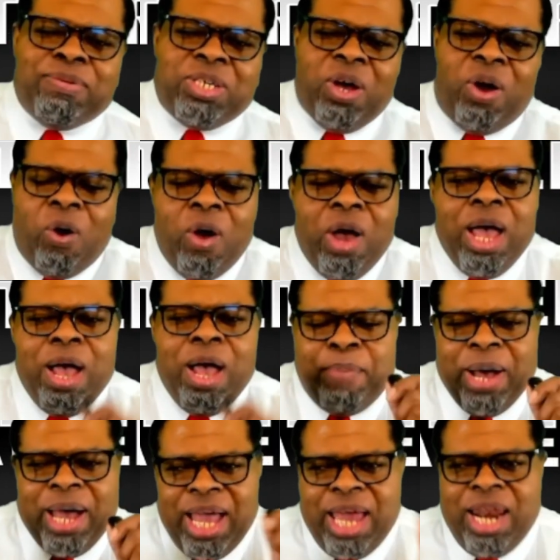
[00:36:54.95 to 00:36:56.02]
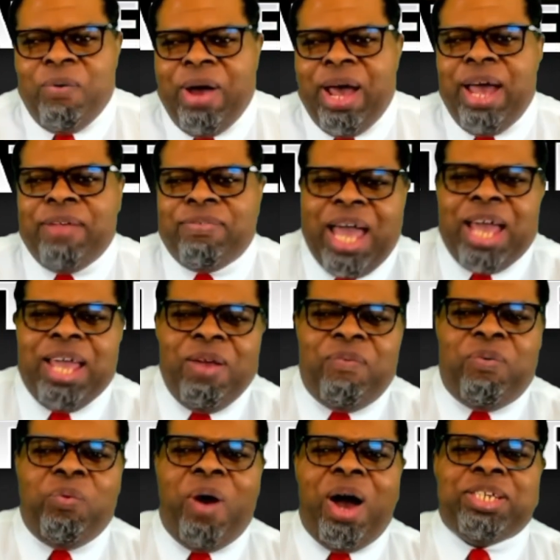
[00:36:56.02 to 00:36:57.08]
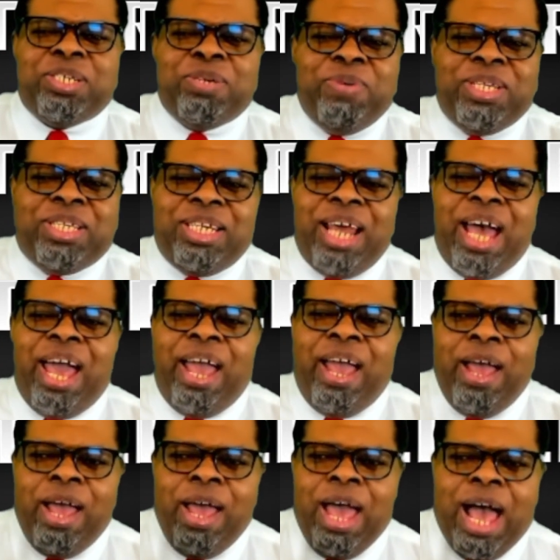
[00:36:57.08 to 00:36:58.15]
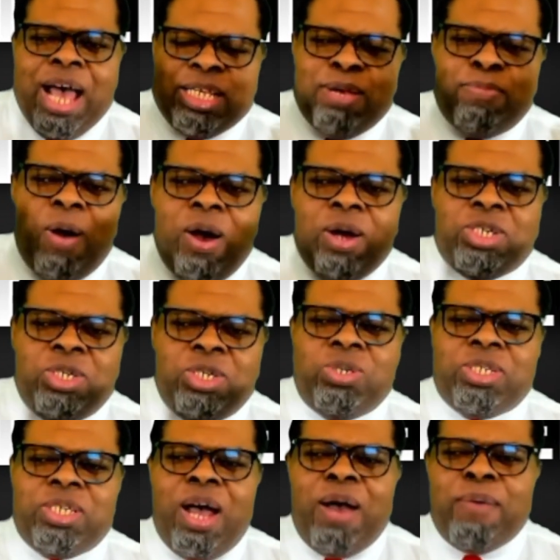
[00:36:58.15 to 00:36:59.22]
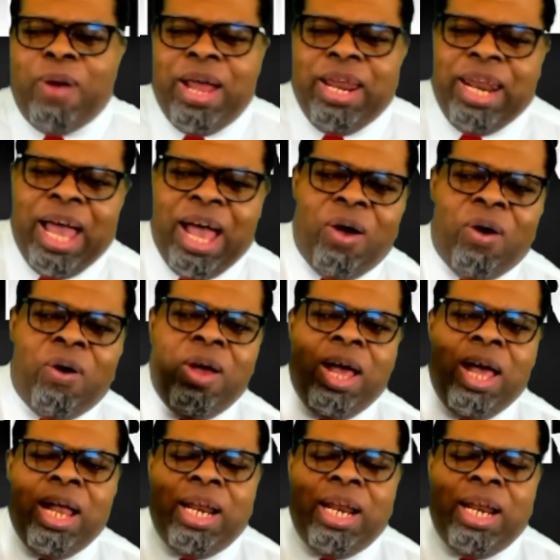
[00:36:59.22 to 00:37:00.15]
So, but anyway, thank you for watching me today as I'm all juiced up right now.